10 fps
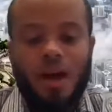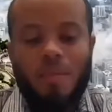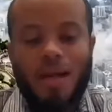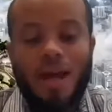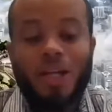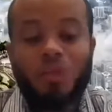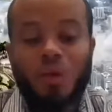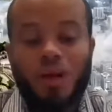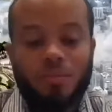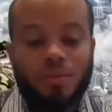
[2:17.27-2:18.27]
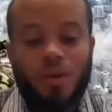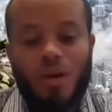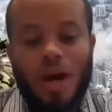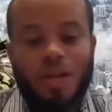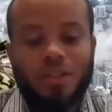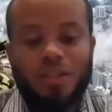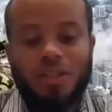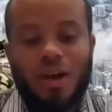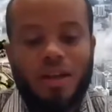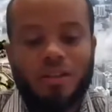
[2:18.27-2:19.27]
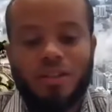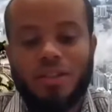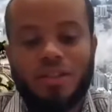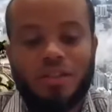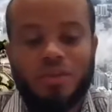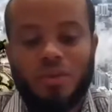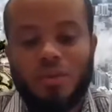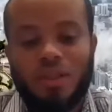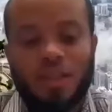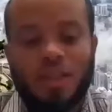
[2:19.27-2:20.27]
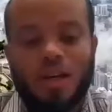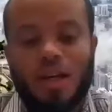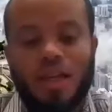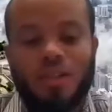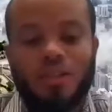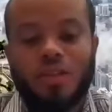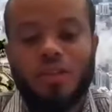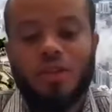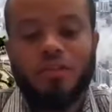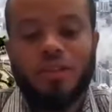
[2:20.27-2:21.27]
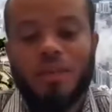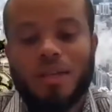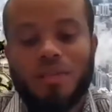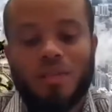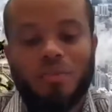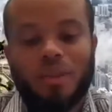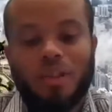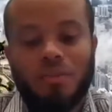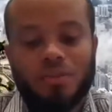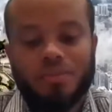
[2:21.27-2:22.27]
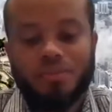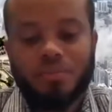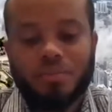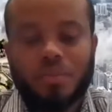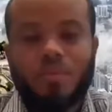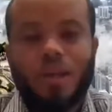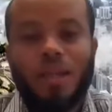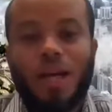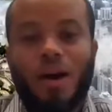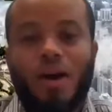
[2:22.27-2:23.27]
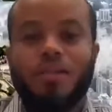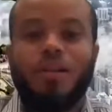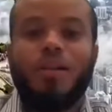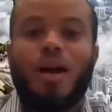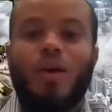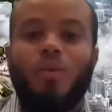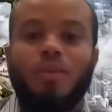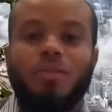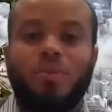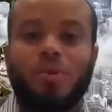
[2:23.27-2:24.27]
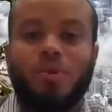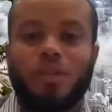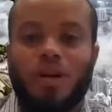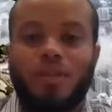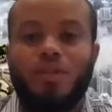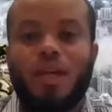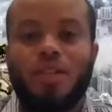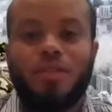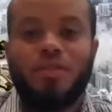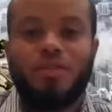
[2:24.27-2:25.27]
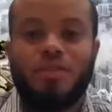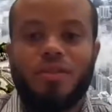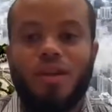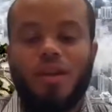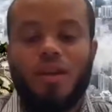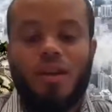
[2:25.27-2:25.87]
And ADRA are actually starting this initiative called the India COVID Emergency Relief. They're asking that we support with our donations.